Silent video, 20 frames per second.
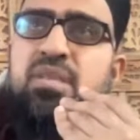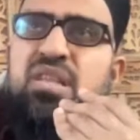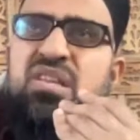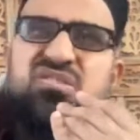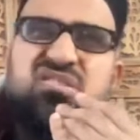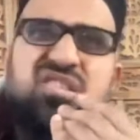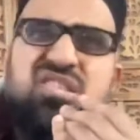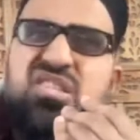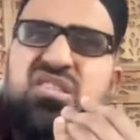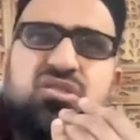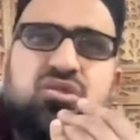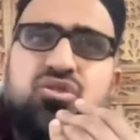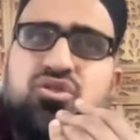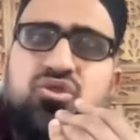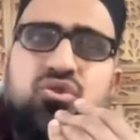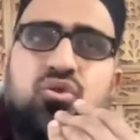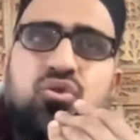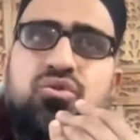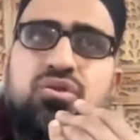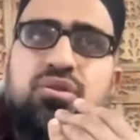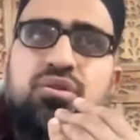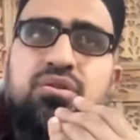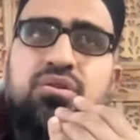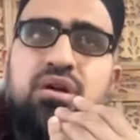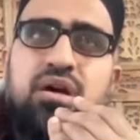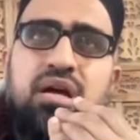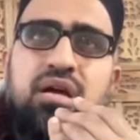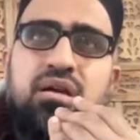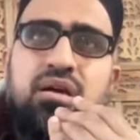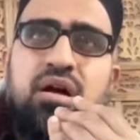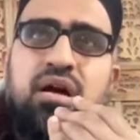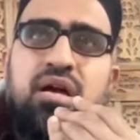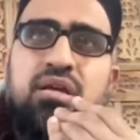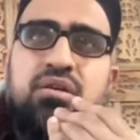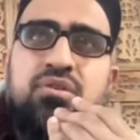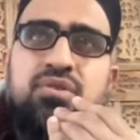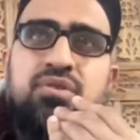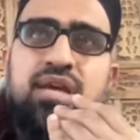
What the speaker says: So this is just showing you haqa'iq,